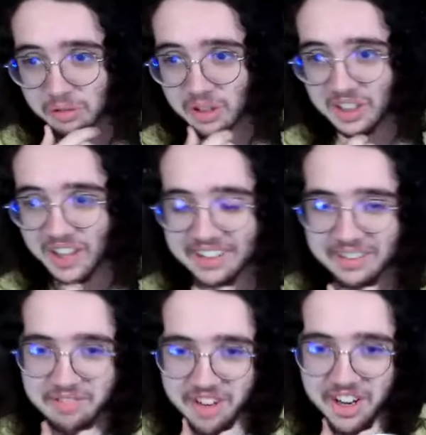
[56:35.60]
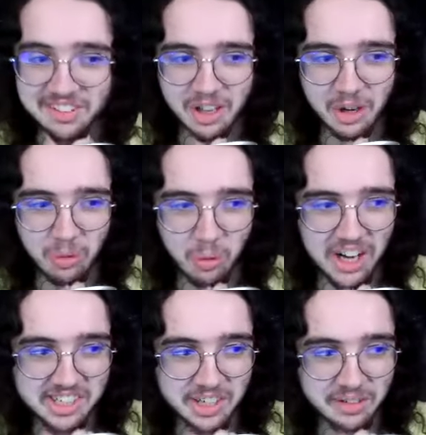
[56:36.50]
really liked. and very excited to
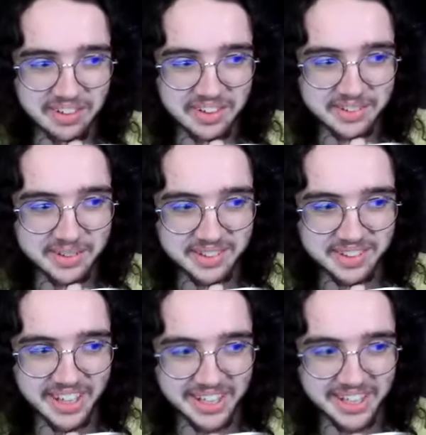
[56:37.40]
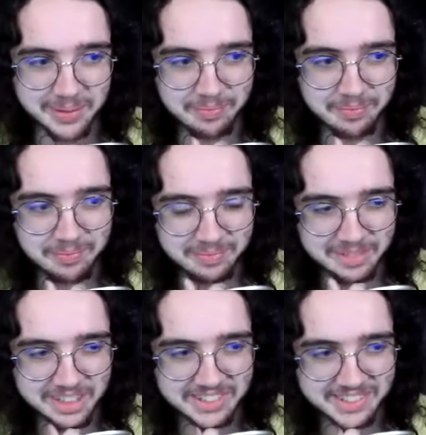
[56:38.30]
watch here very soon. Um,
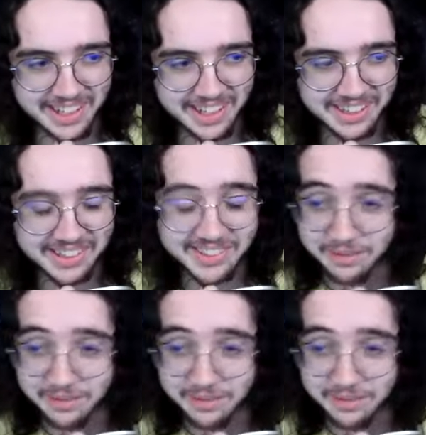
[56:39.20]
is uh Lisa